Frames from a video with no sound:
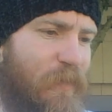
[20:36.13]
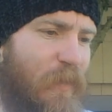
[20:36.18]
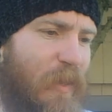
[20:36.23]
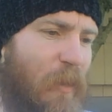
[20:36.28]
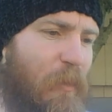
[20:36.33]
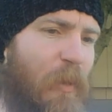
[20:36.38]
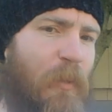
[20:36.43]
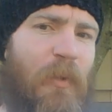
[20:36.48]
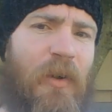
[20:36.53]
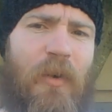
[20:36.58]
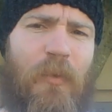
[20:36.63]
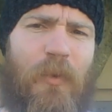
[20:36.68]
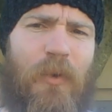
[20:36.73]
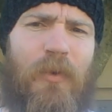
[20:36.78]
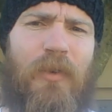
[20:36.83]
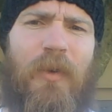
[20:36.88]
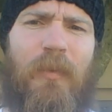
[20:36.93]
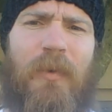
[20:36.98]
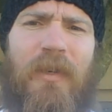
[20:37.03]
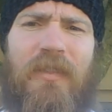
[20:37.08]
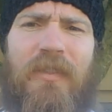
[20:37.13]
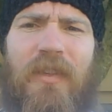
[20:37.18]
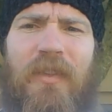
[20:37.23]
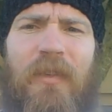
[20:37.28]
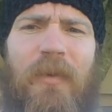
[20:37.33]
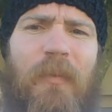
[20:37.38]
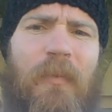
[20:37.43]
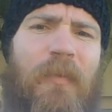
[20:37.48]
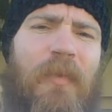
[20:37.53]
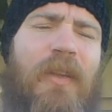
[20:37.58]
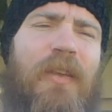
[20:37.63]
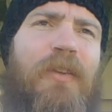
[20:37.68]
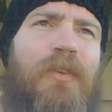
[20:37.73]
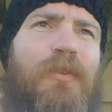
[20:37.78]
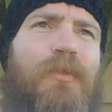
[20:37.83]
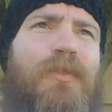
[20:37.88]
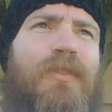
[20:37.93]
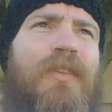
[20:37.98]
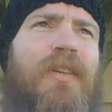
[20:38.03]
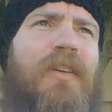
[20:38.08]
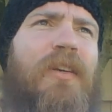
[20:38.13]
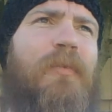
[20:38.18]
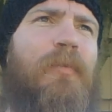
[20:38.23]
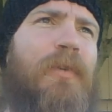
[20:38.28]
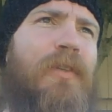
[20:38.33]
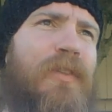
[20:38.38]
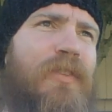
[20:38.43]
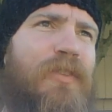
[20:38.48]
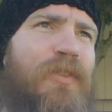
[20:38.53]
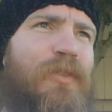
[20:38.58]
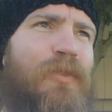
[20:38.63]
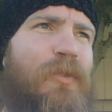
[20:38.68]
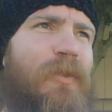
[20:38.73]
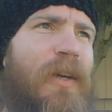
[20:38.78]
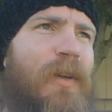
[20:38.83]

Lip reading: I remember when I rolled up and I saw the new songbooks too.